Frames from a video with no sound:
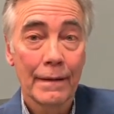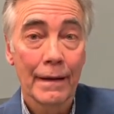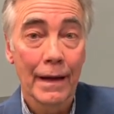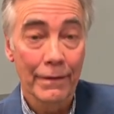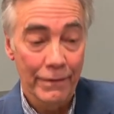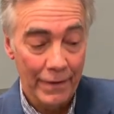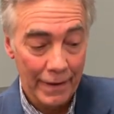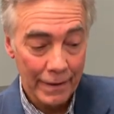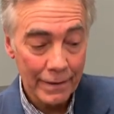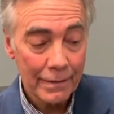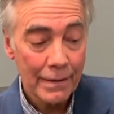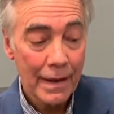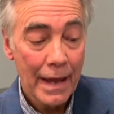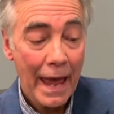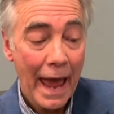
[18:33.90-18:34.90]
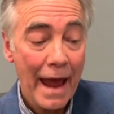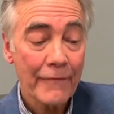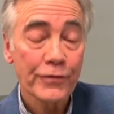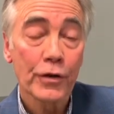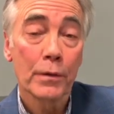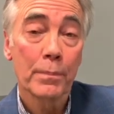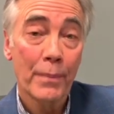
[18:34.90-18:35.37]
And then,
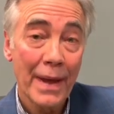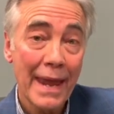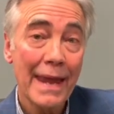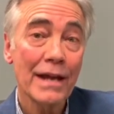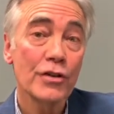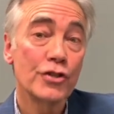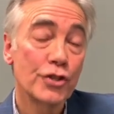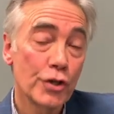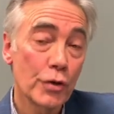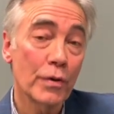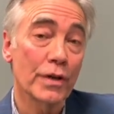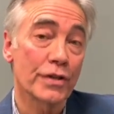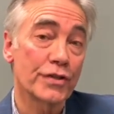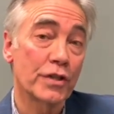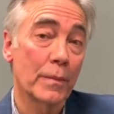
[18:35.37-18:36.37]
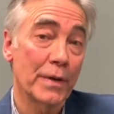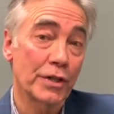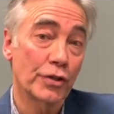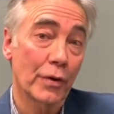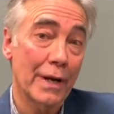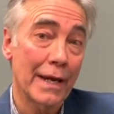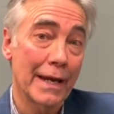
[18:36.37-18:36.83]
after paying Judas to
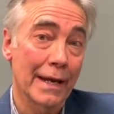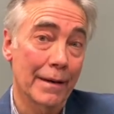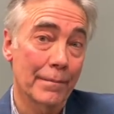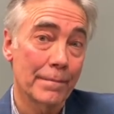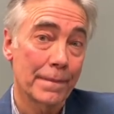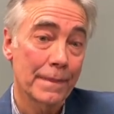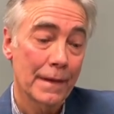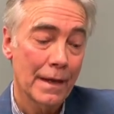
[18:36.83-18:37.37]
betray him,